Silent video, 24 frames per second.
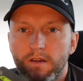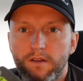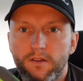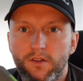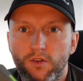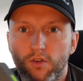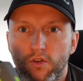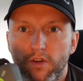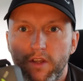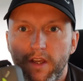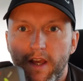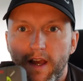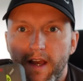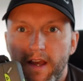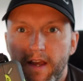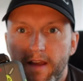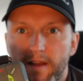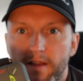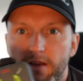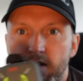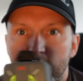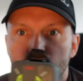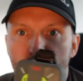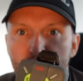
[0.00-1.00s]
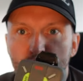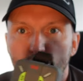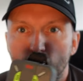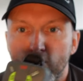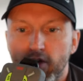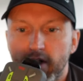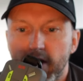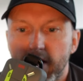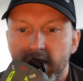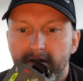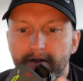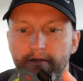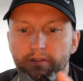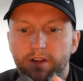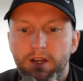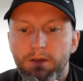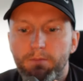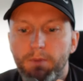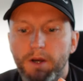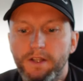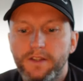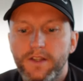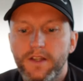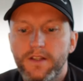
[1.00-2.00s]
To look at it, there's only three
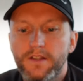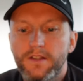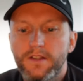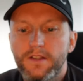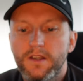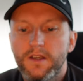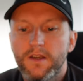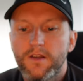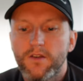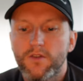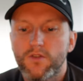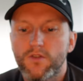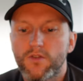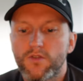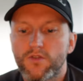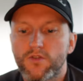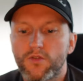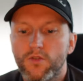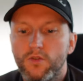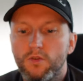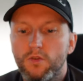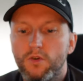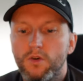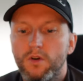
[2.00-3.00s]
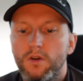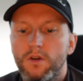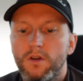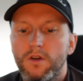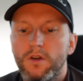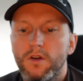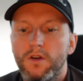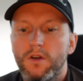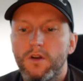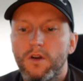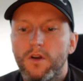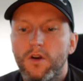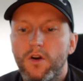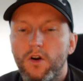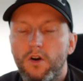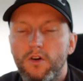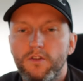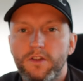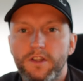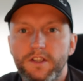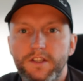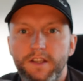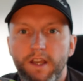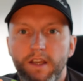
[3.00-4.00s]
buttons. So
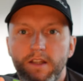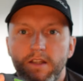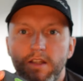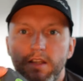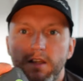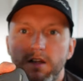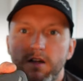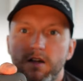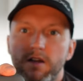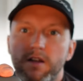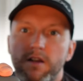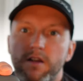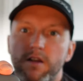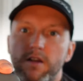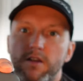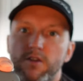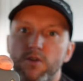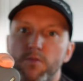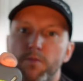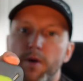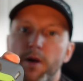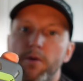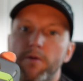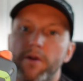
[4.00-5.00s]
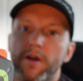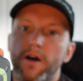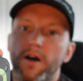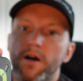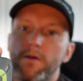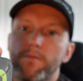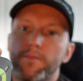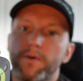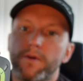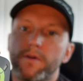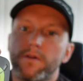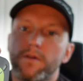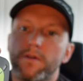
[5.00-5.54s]
on the side here, you power it up.